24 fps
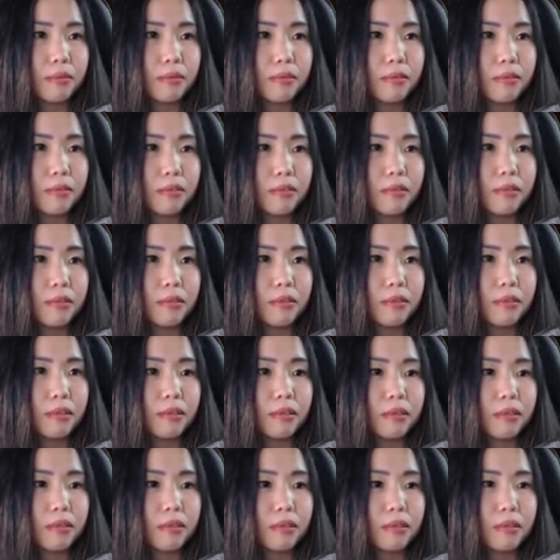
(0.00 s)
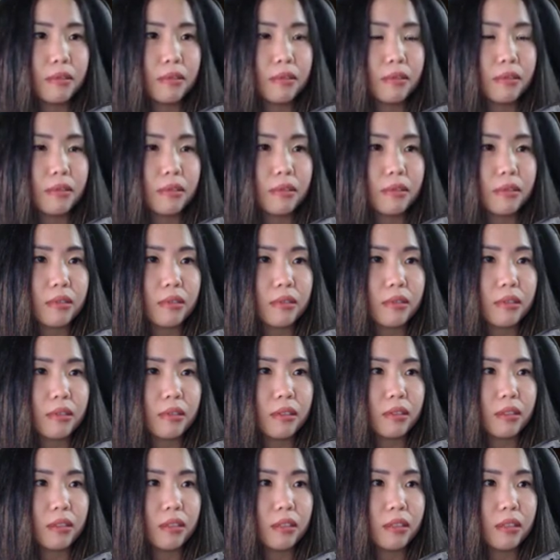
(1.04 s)
Oh, well that...
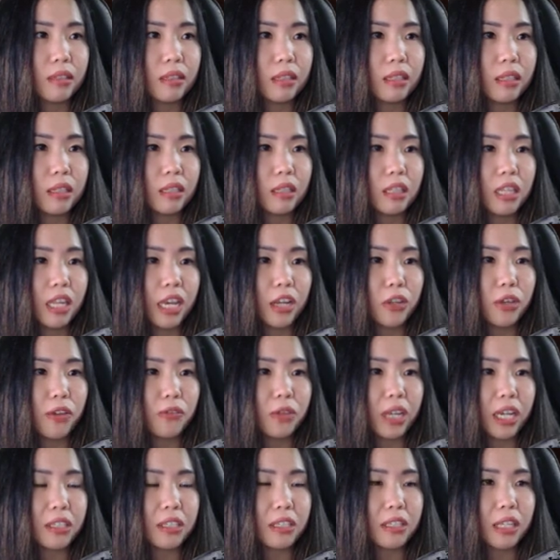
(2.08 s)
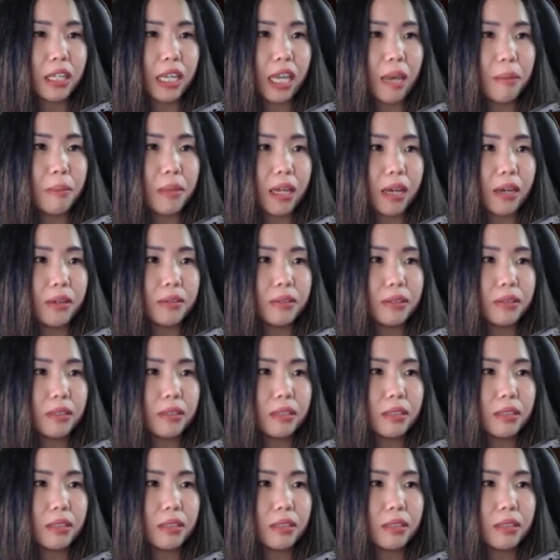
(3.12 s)
Yeah, you have to exit well. Yeah, I know.